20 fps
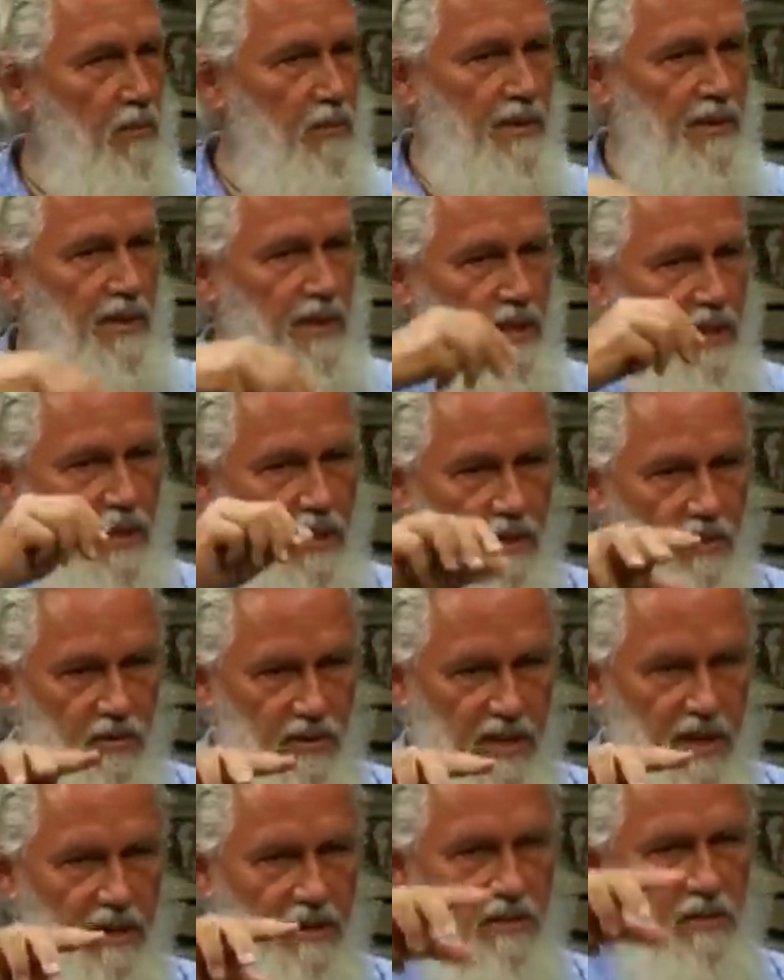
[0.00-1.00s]
When the ego's
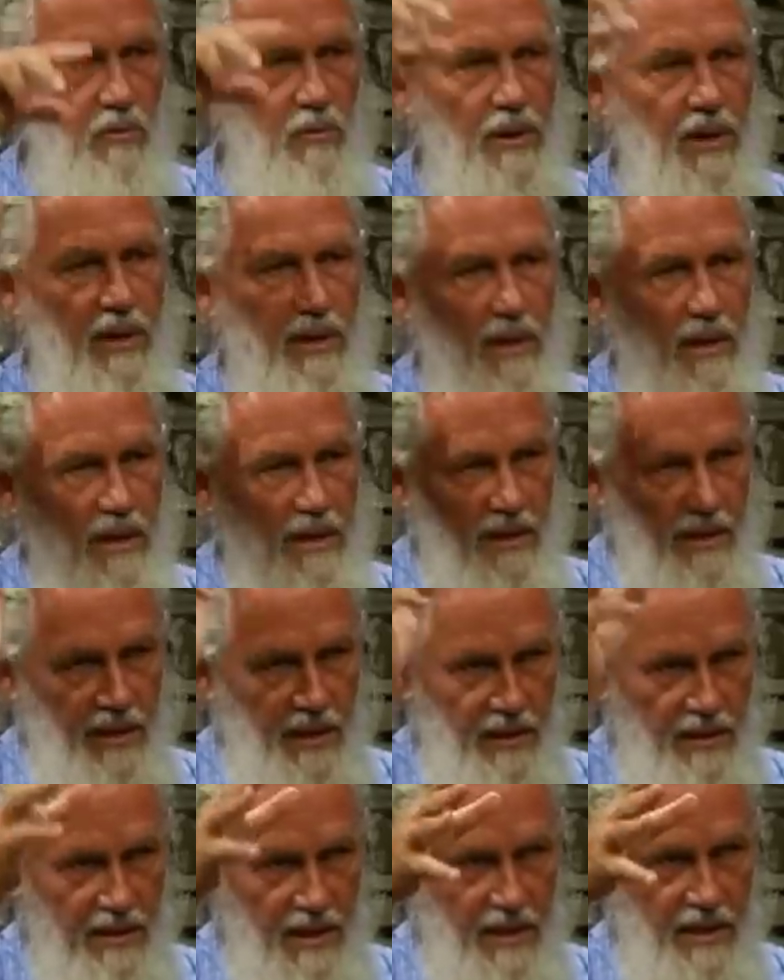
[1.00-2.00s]
out of the way, the
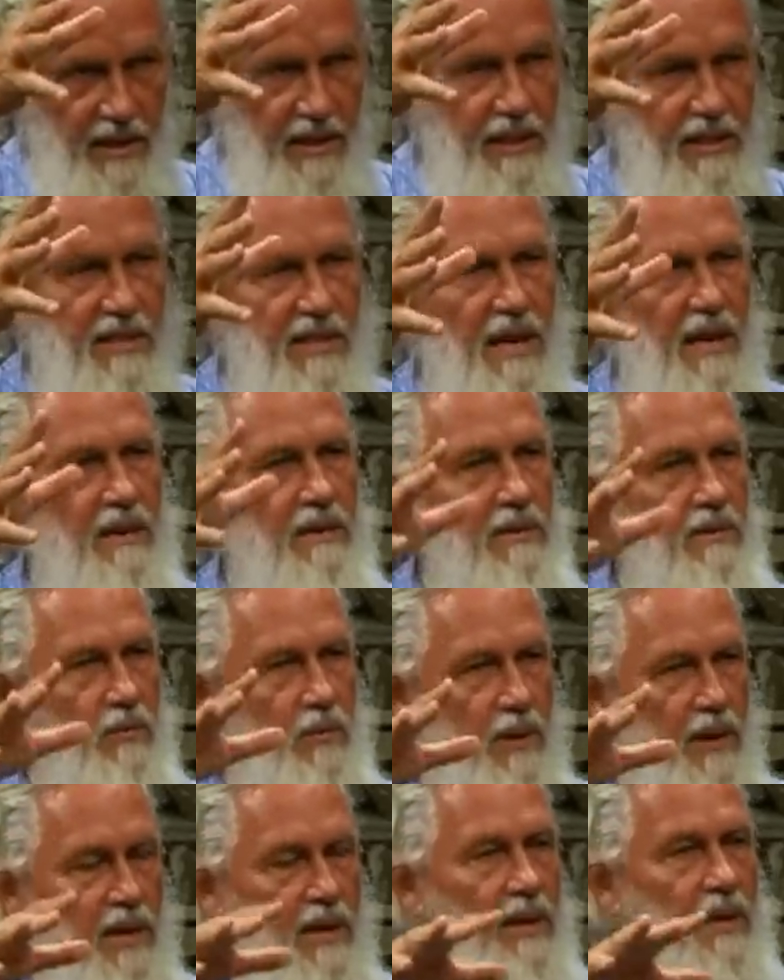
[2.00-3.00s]
identity's out of the
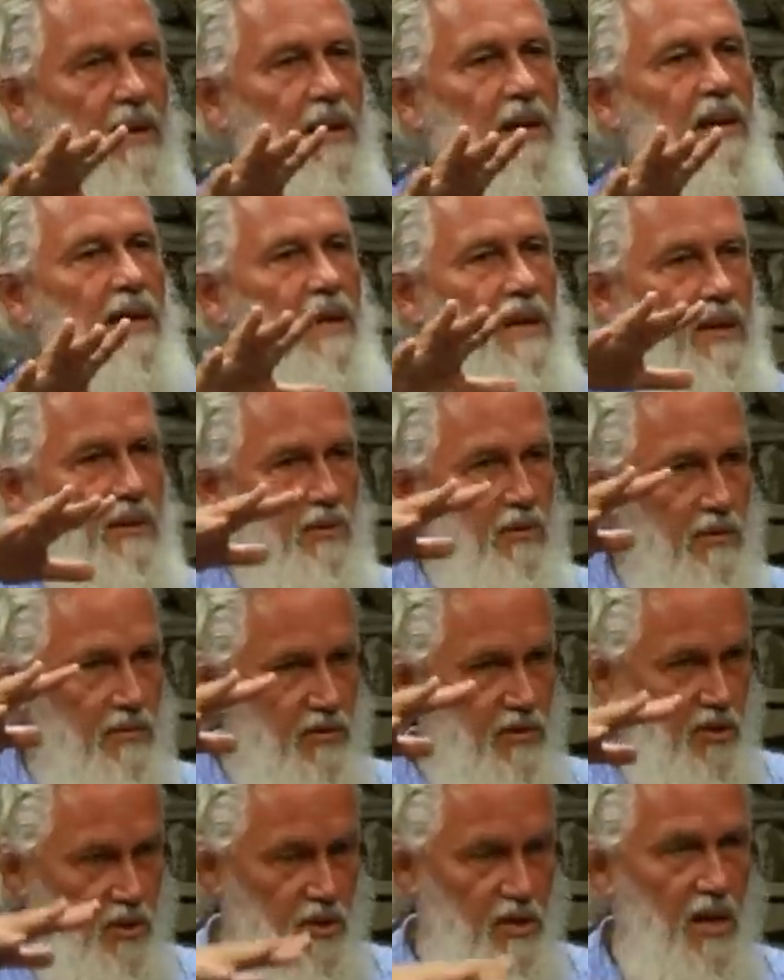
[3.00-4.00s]
way, and you've
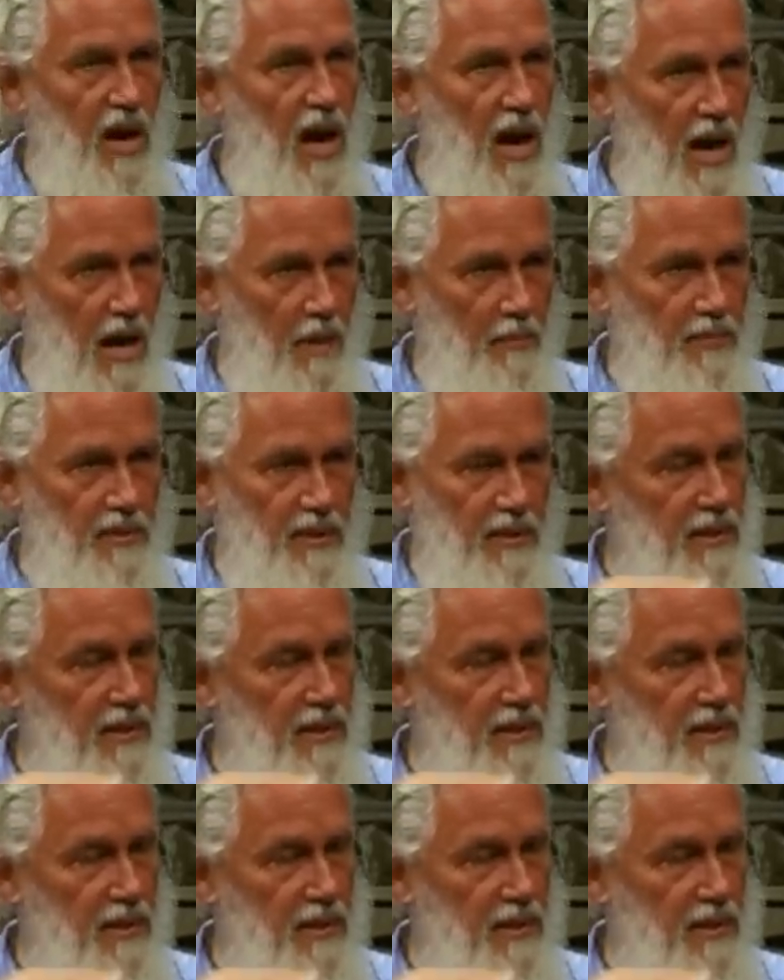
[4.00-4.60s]
stopped